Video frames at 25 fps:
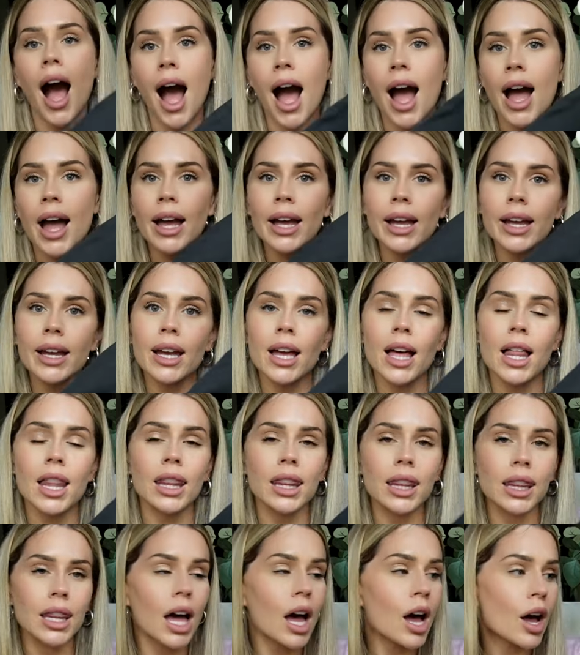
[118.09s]
I
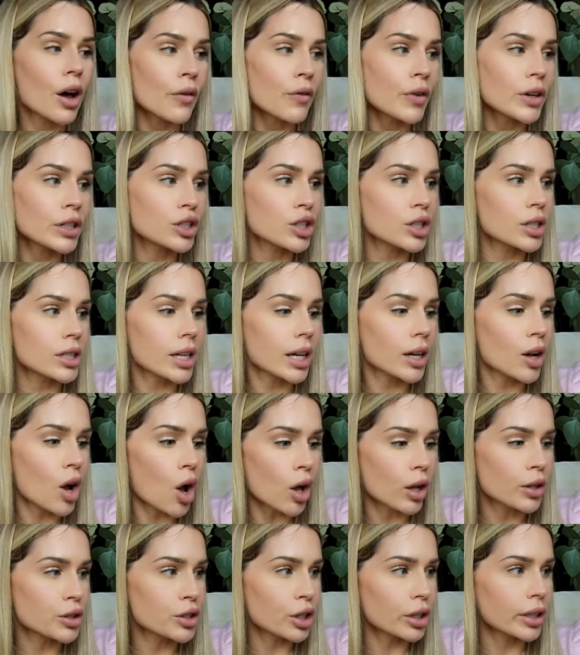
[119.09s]
love just like
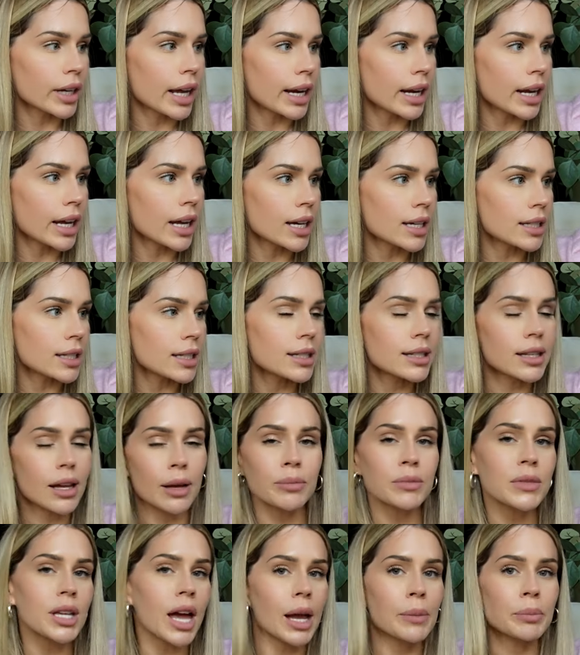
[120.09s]
alternating
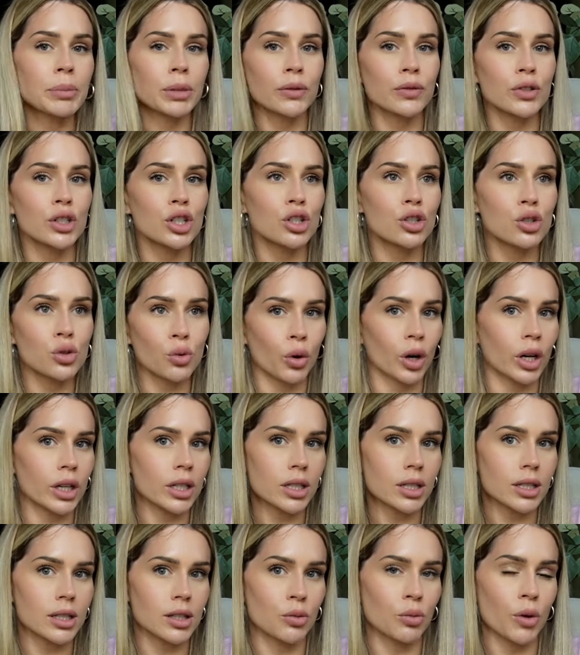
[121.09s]
some type of
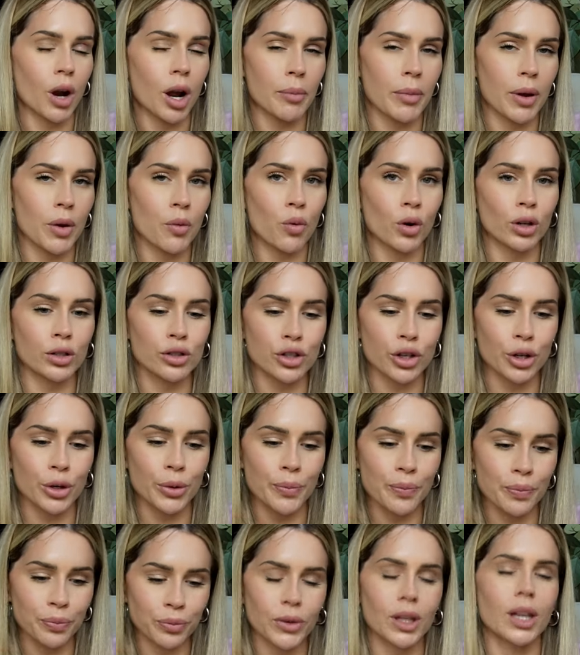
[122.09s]
shorts throughout my wardrobe